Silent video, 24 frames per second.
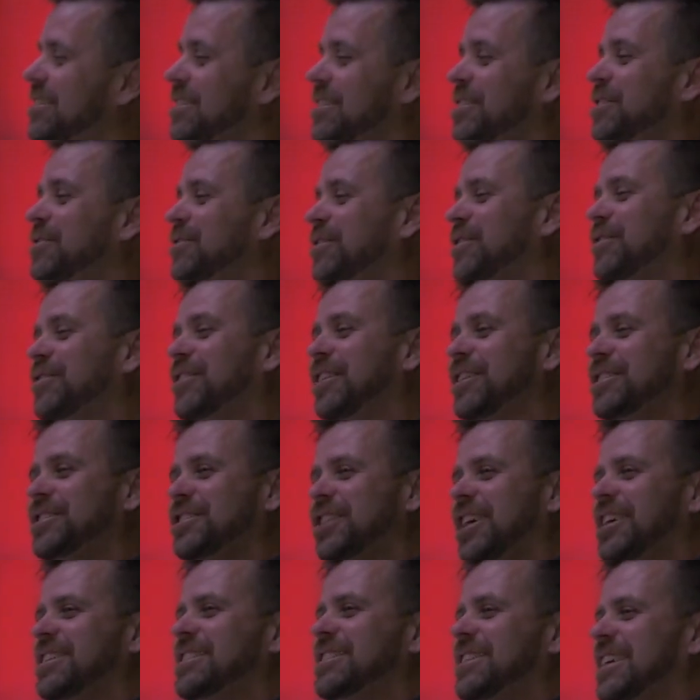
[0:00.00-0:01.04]
no, you've
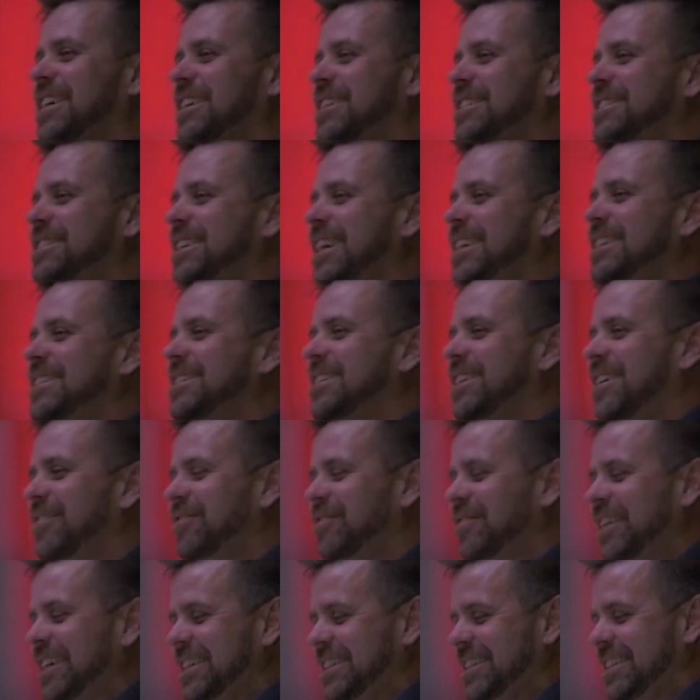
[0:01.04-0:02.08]
got a chance now to change
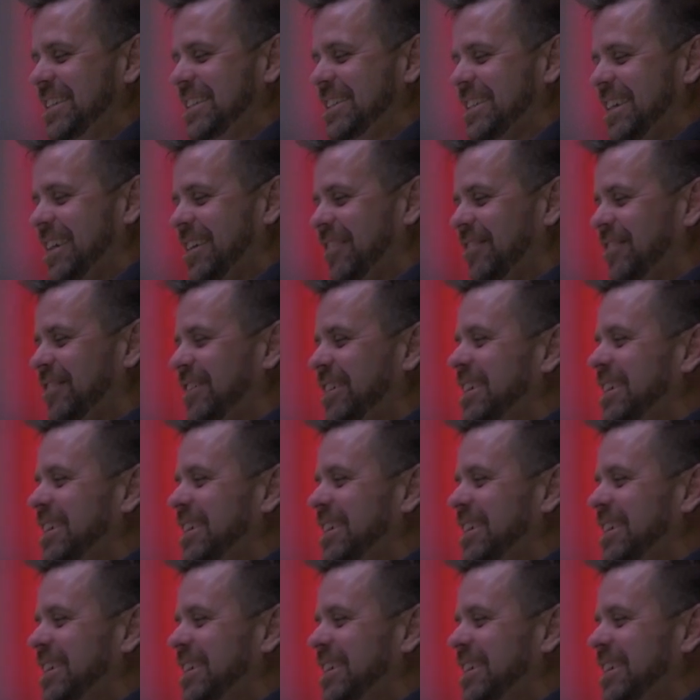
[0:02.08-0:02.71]
it. I've messed this up.